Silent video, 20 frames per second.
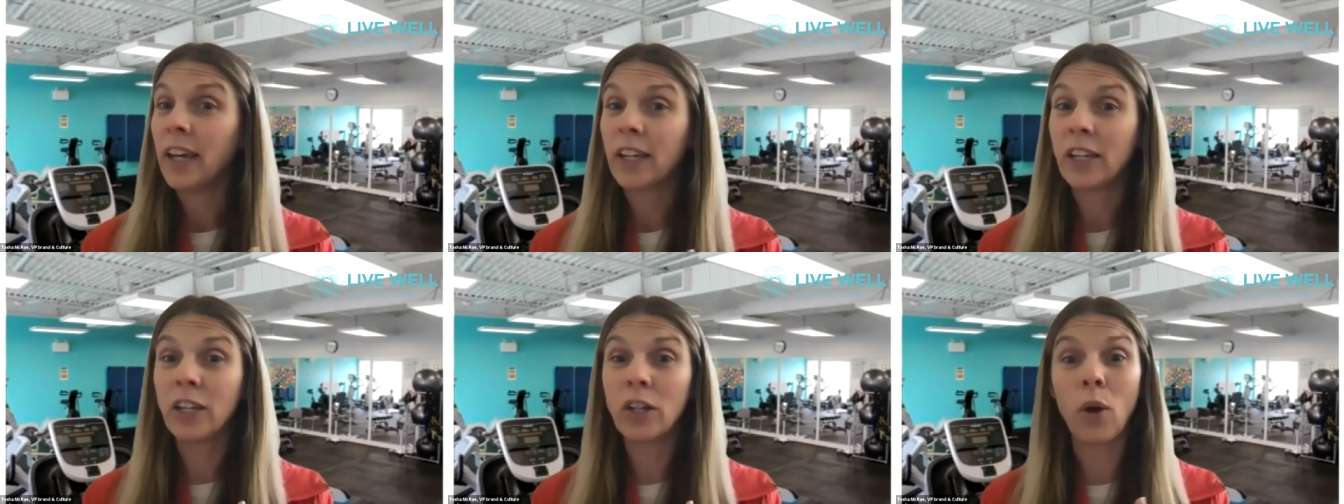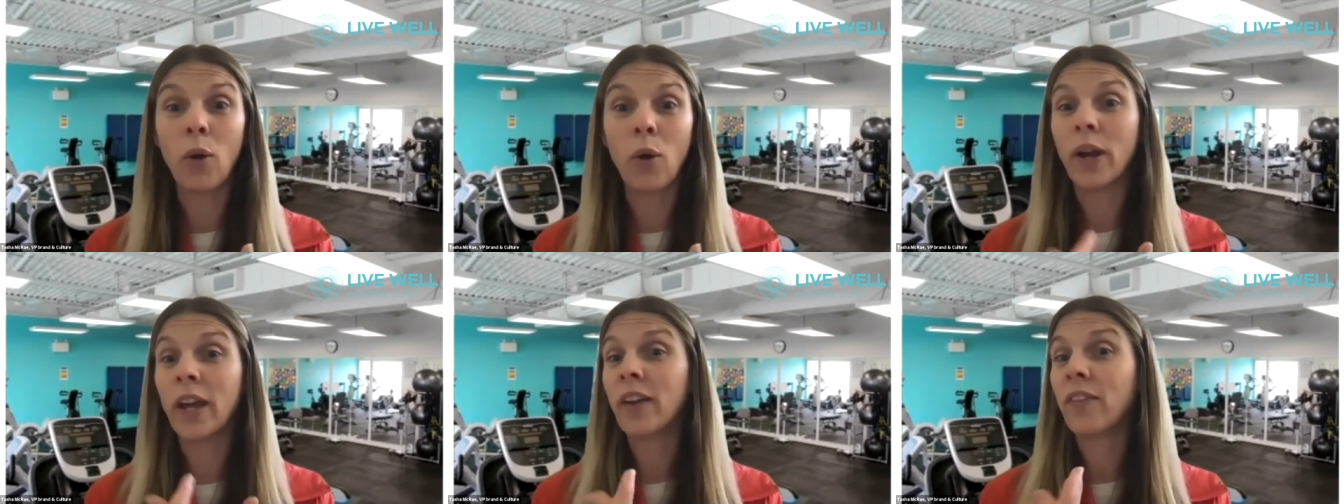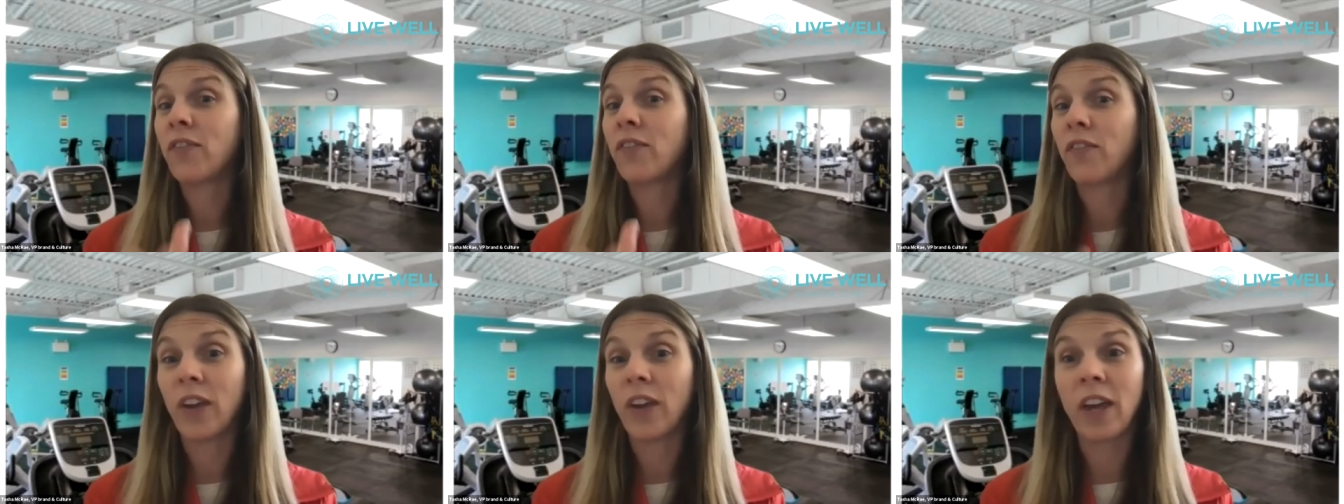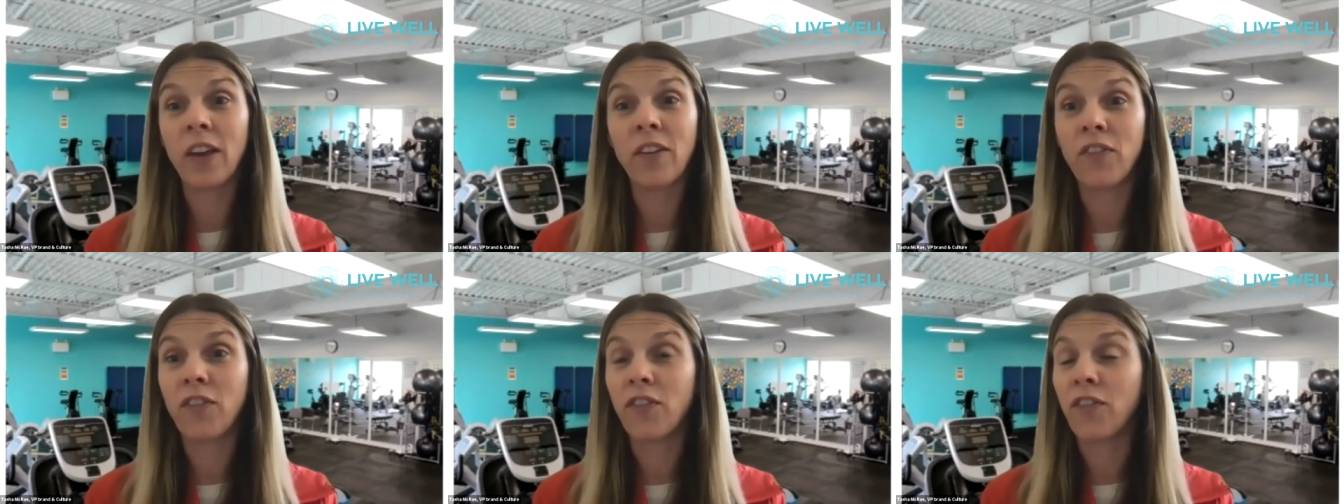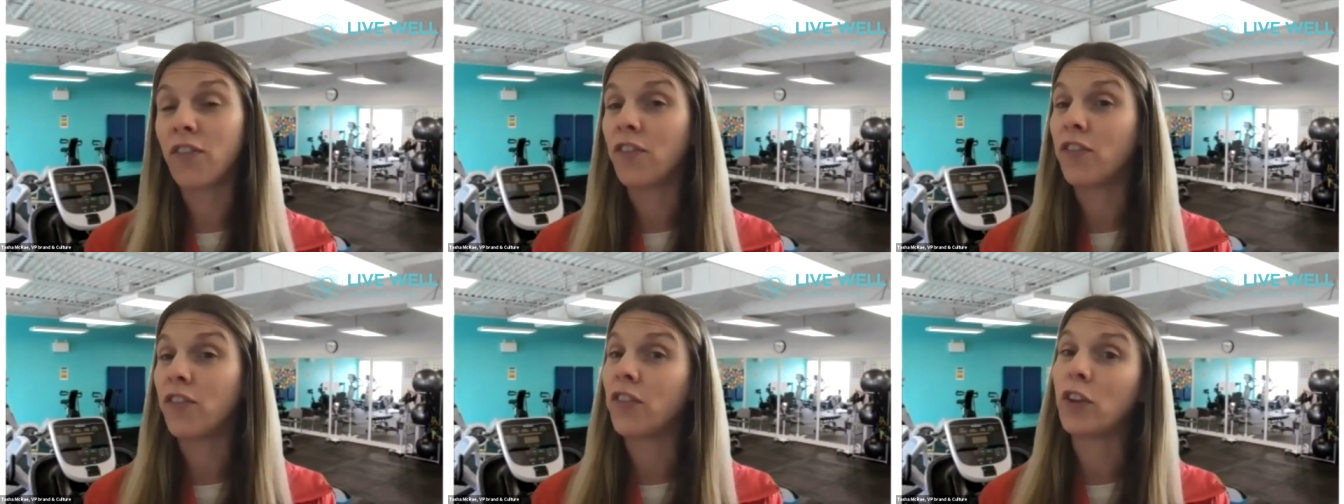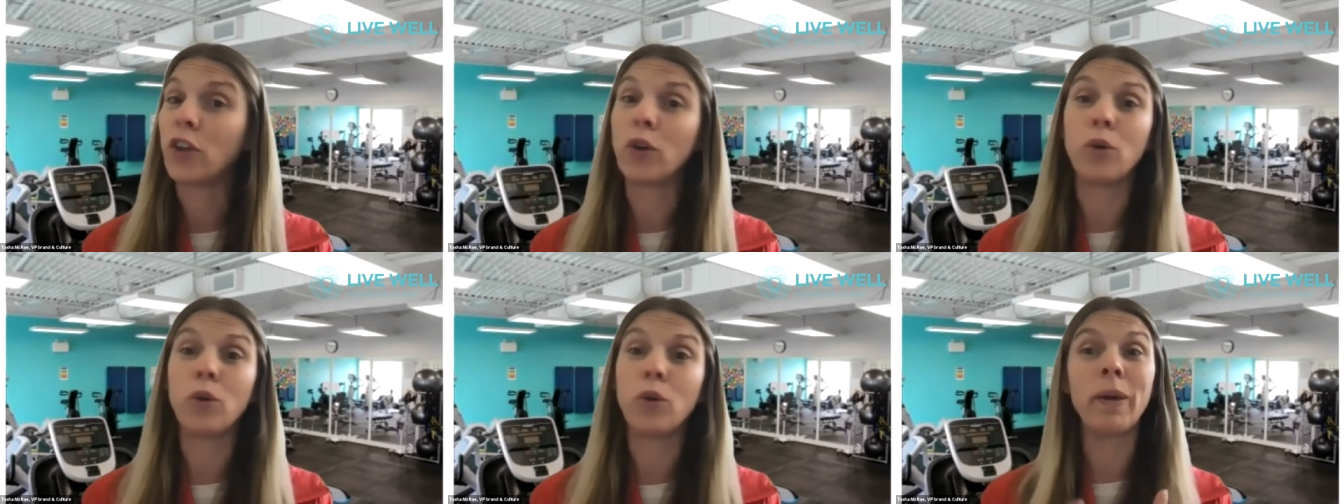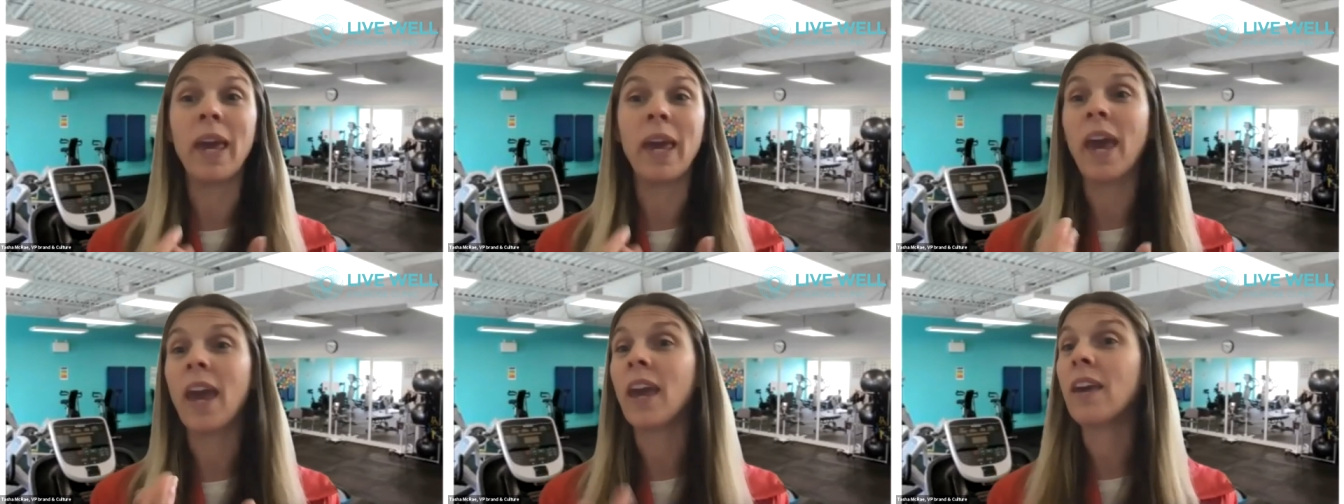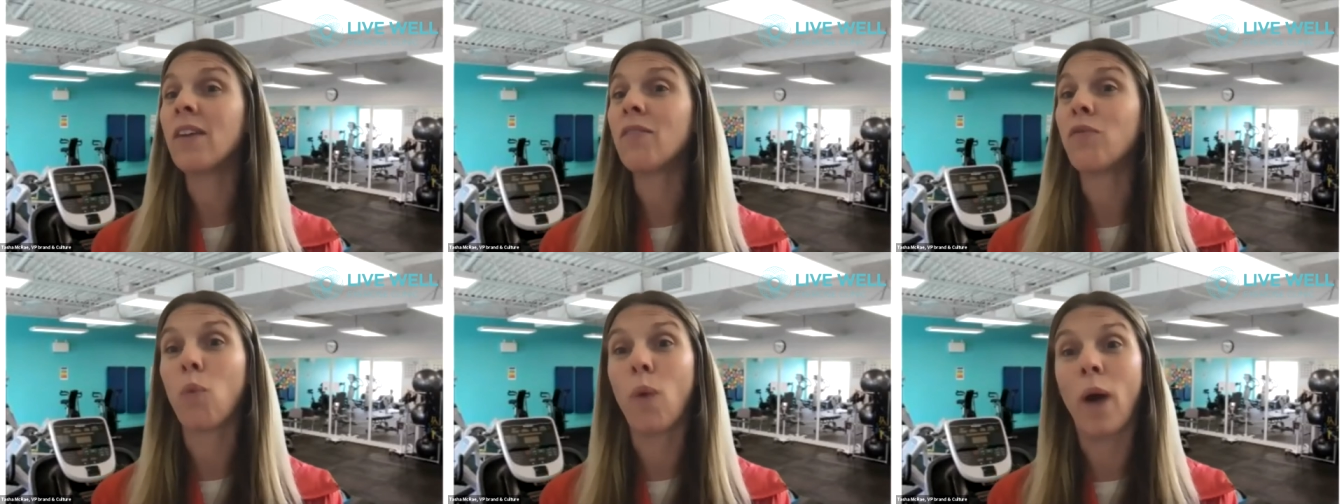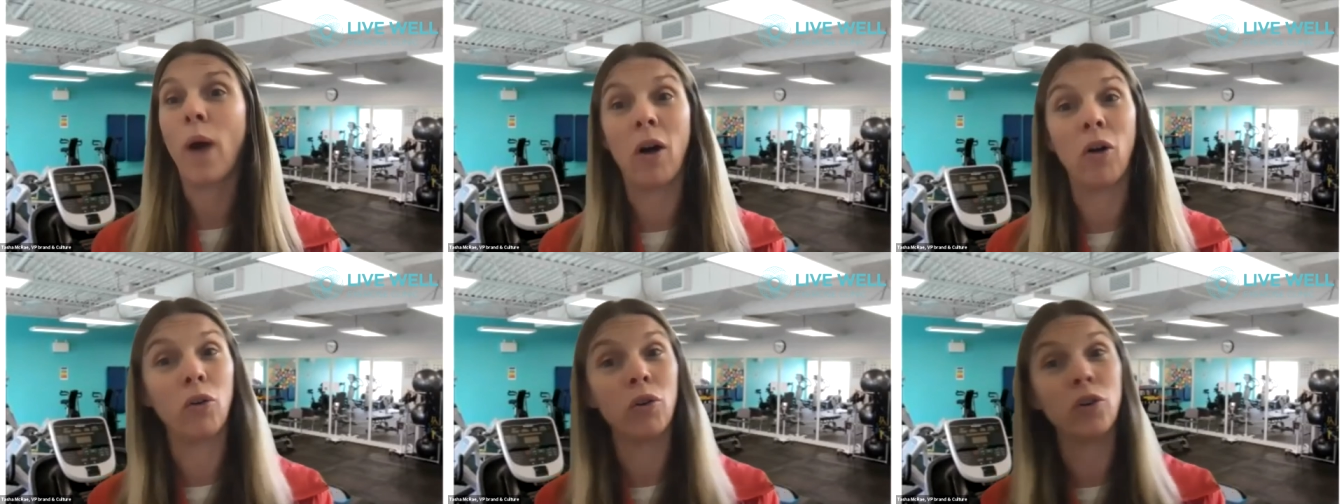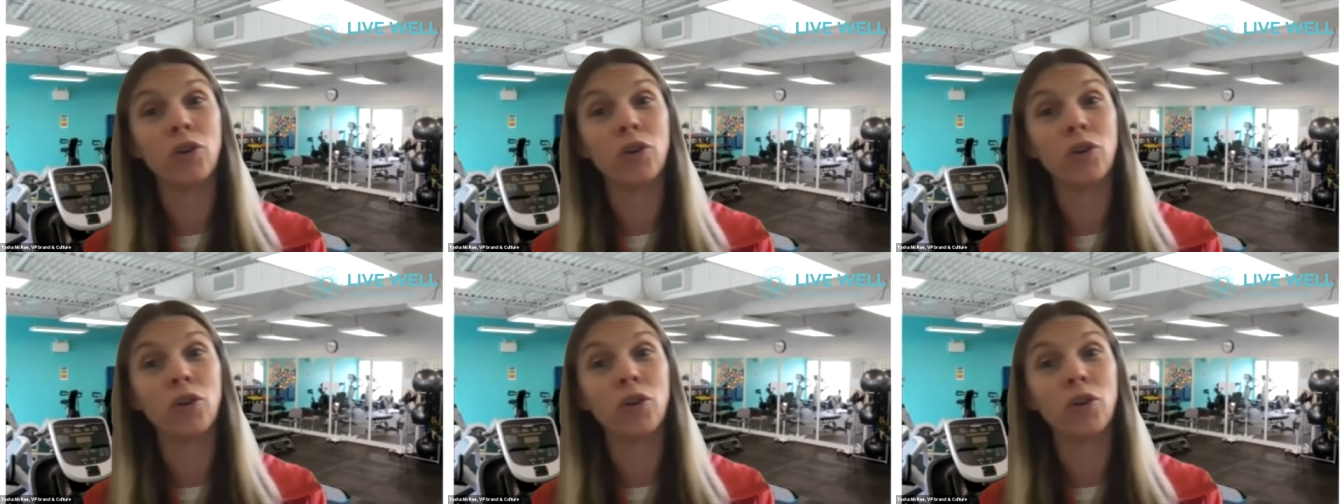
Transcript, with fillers: you know, if you behave well,